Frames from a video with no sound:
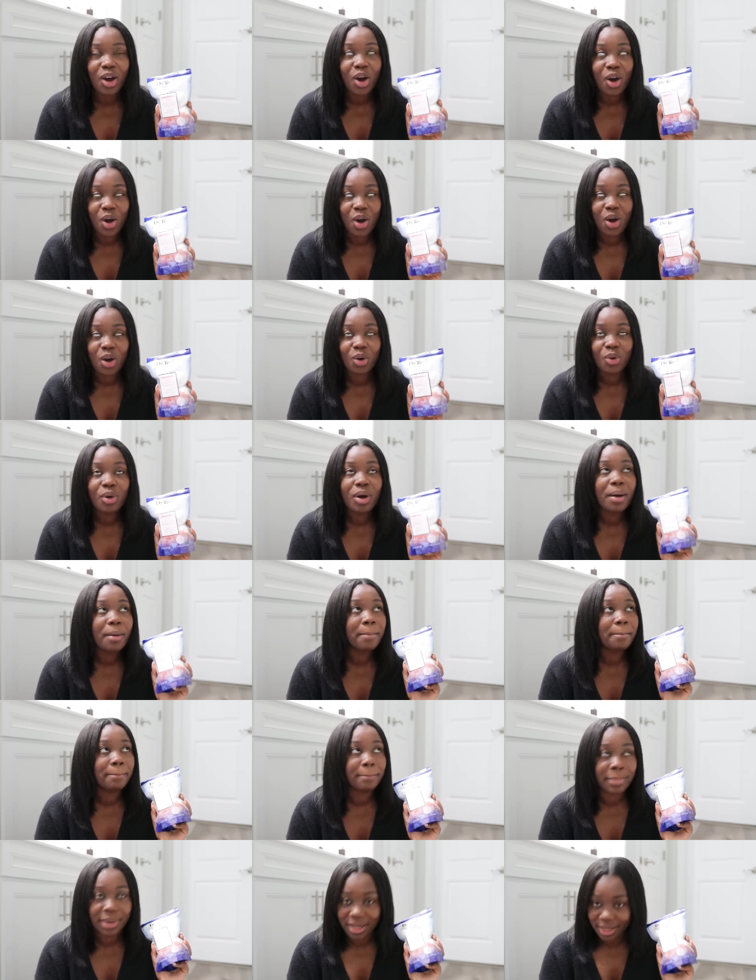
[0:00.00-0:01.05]
oh
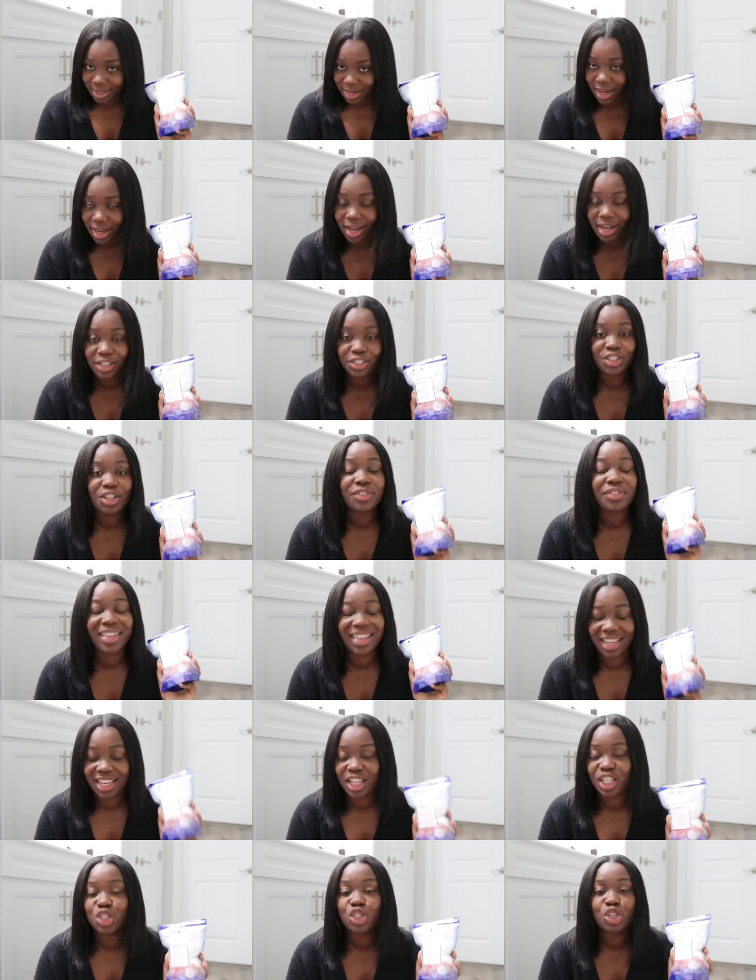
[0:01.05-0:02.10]
my gosh,
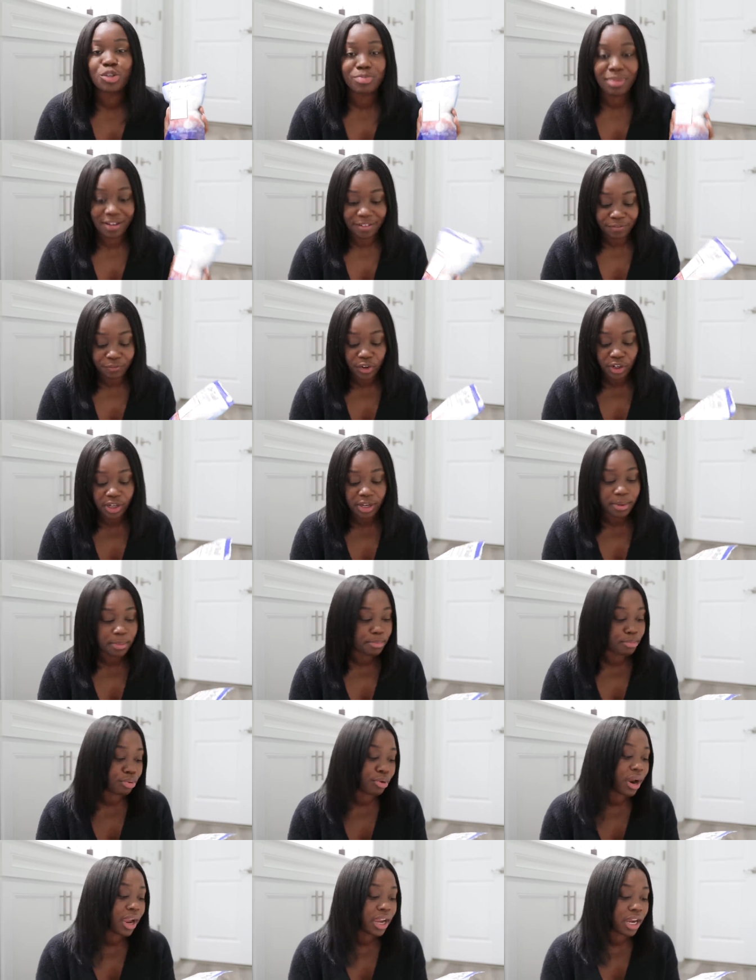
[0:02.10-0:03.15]
they answered my freaking
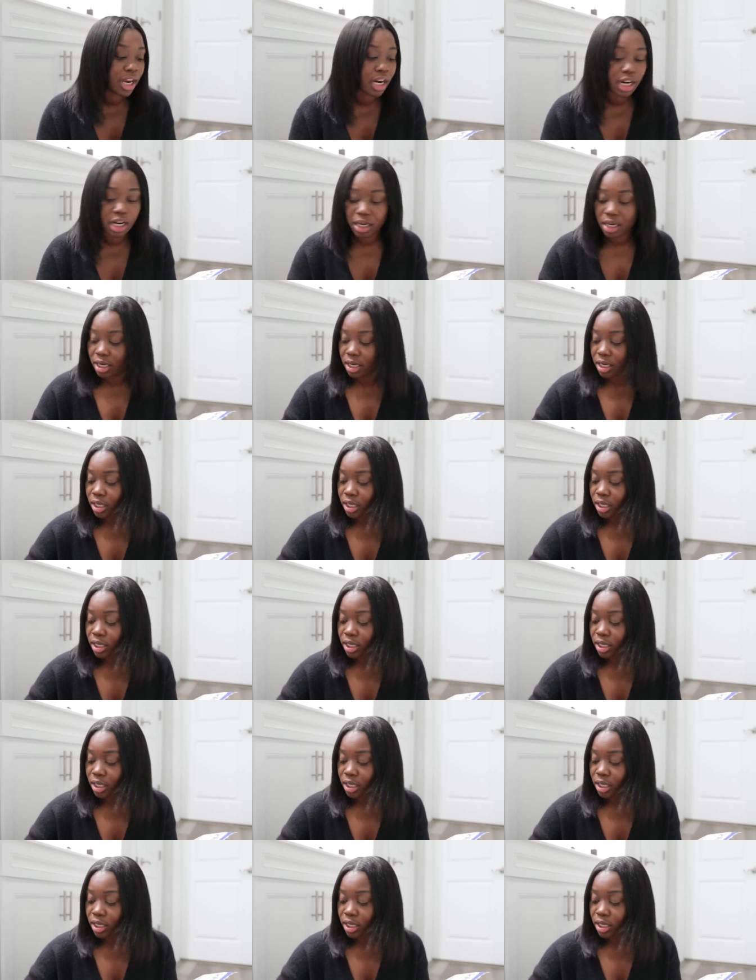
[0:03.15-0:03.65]
prayer.